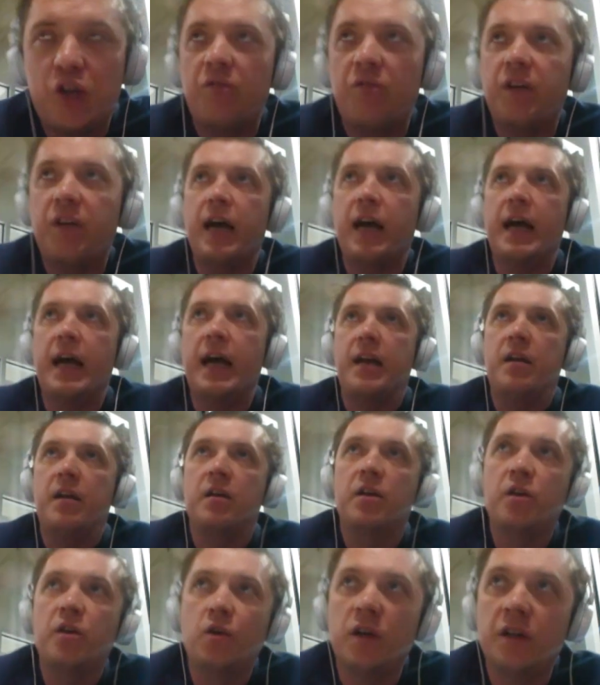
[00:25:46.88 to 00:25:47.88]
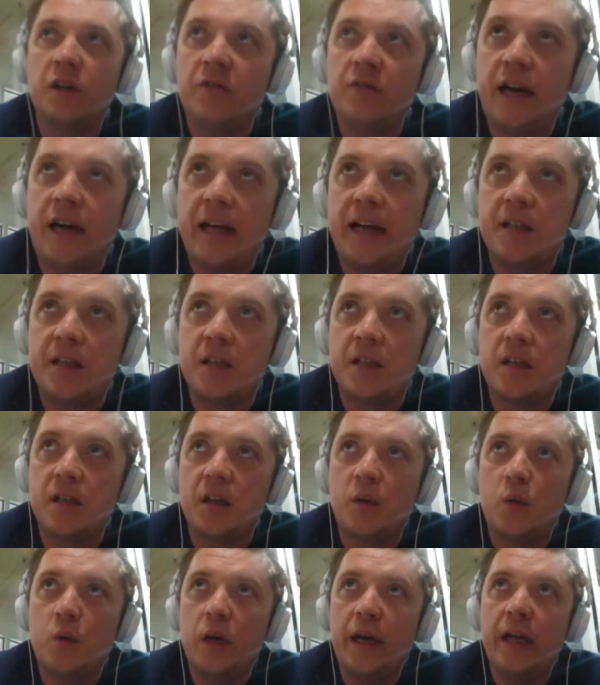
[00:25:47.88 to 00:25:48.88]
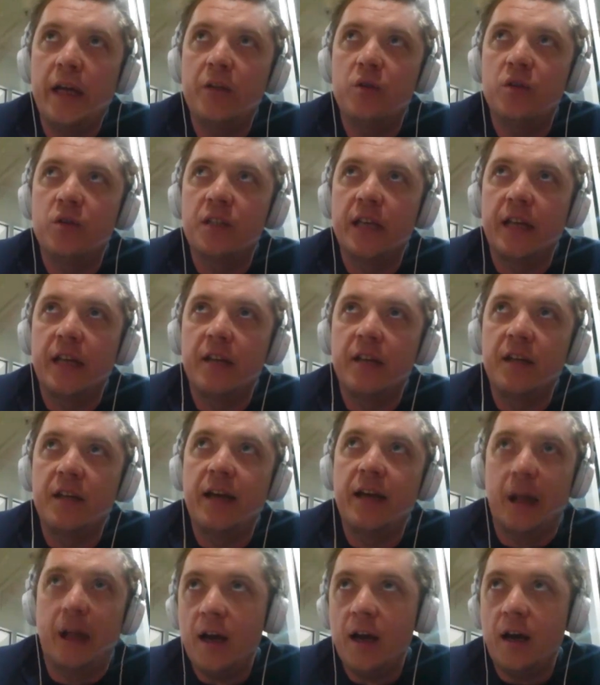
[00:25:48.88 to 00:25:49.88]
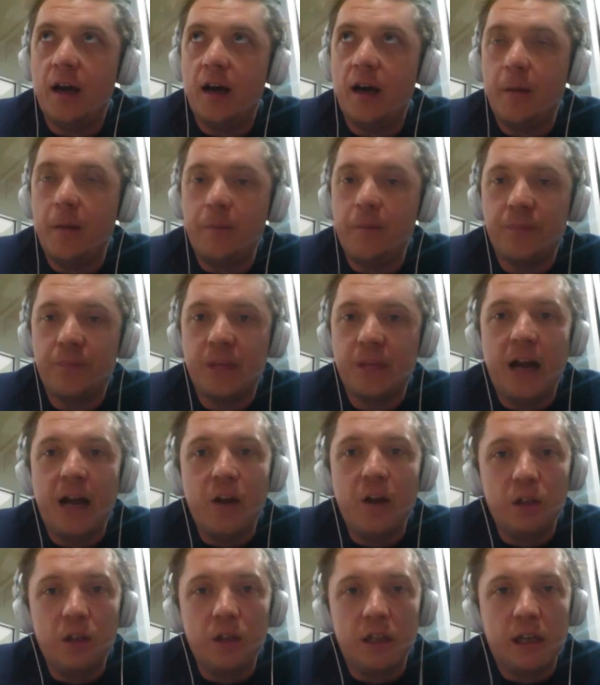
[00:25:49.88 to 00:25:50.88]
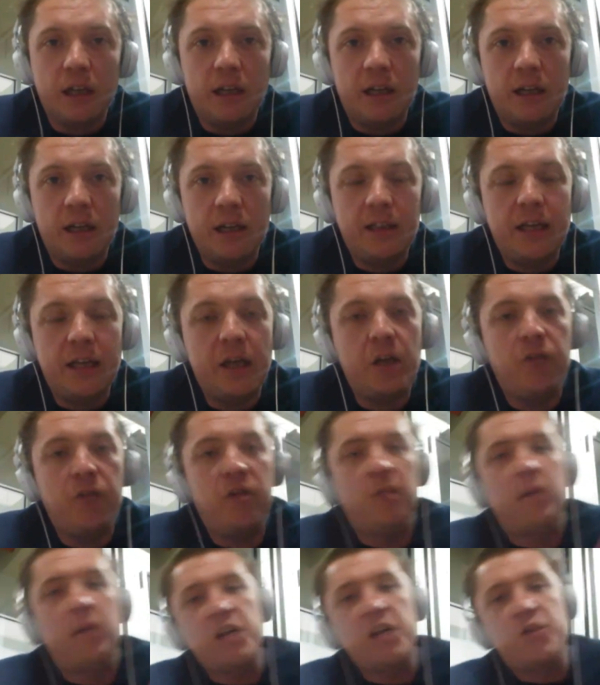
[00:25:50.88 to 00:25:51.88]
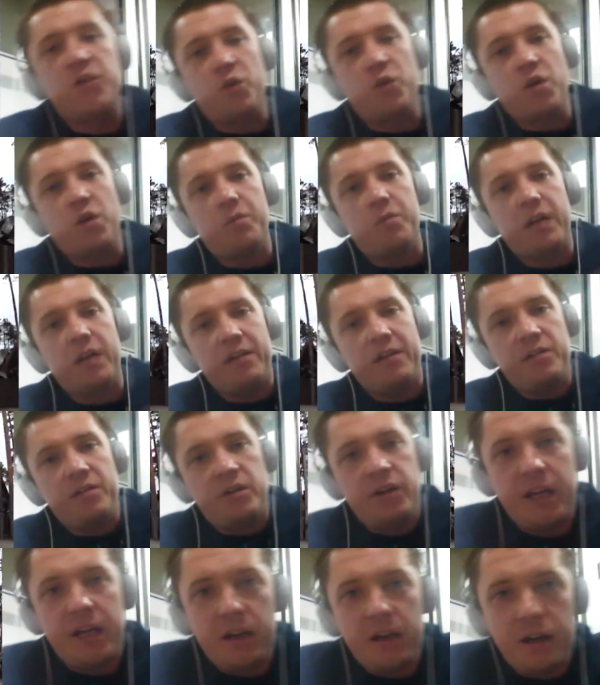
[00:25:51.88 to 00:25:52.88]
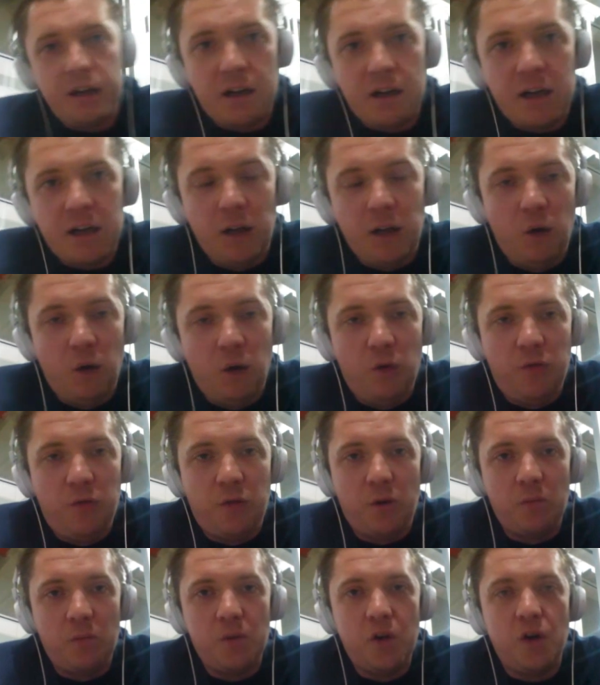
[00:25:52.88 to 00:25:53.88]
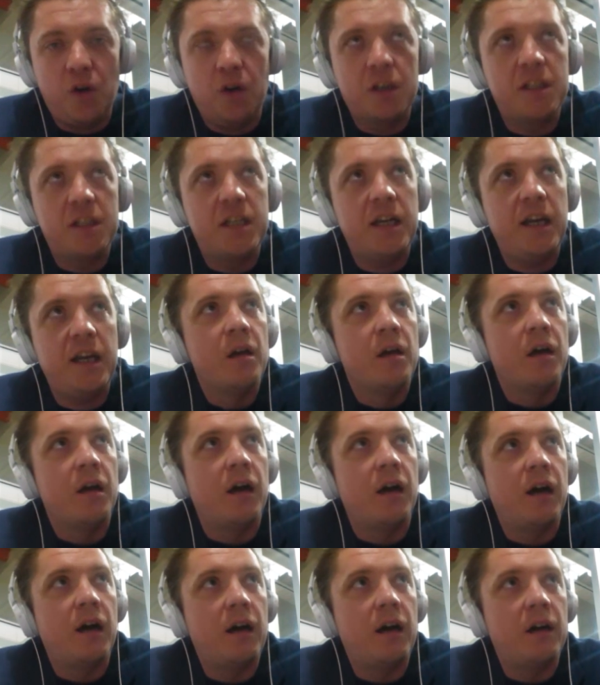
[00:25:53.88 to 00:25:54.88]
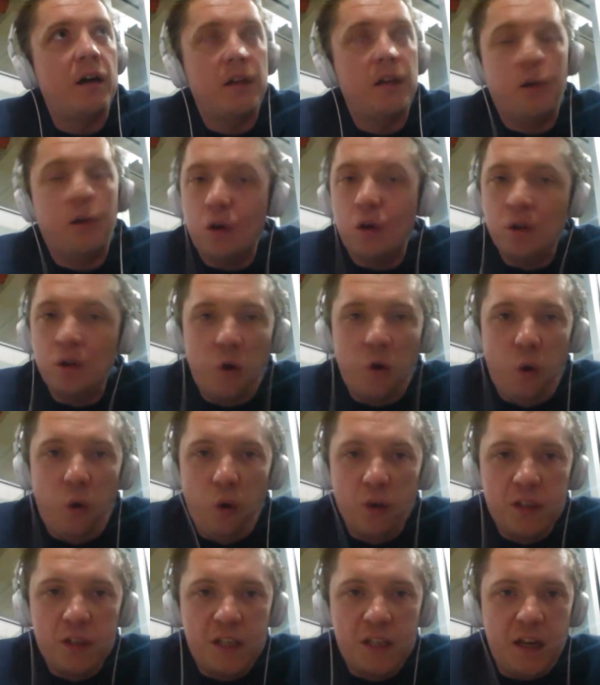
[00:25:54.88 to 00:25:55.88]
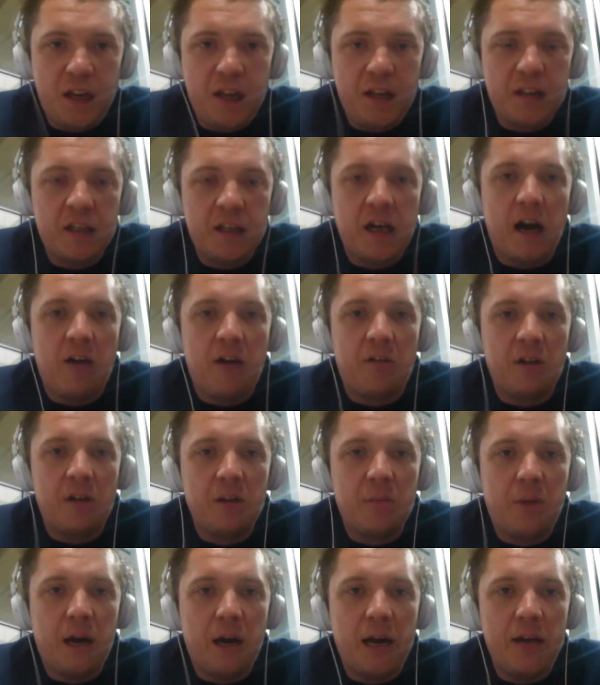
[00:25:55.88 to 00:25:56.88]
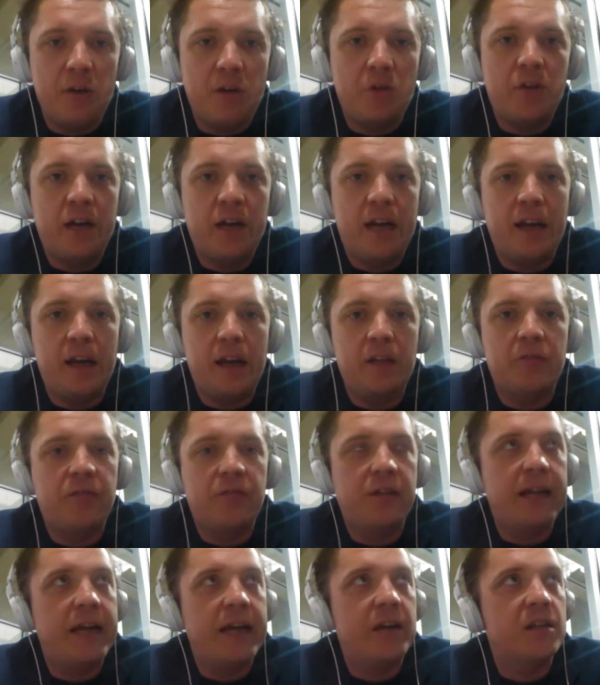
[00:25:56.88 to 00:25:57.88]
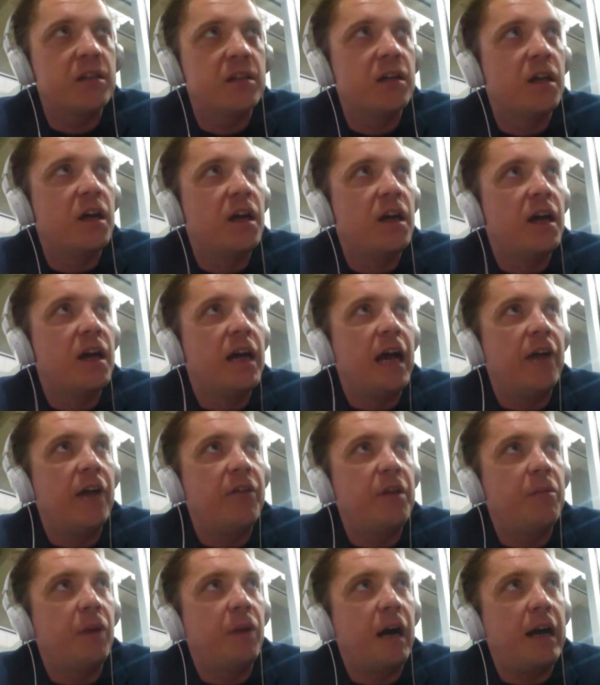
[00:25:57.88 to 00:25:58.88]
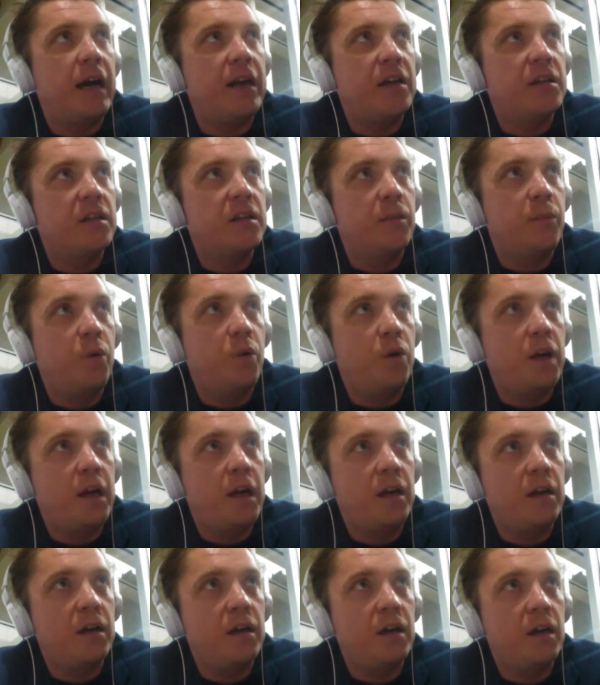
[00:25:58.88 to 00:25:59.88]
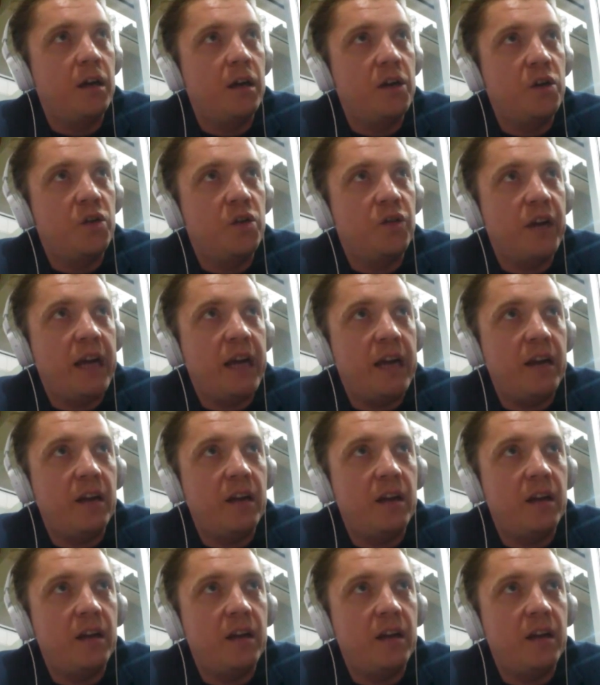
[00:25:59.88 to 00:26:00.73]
regarding your advice, where to send the help. Alena, thank you very much for your bravery. Hello from New York City. The whole city is covered by Ukrainian flags. Everybody is supporting Ukraine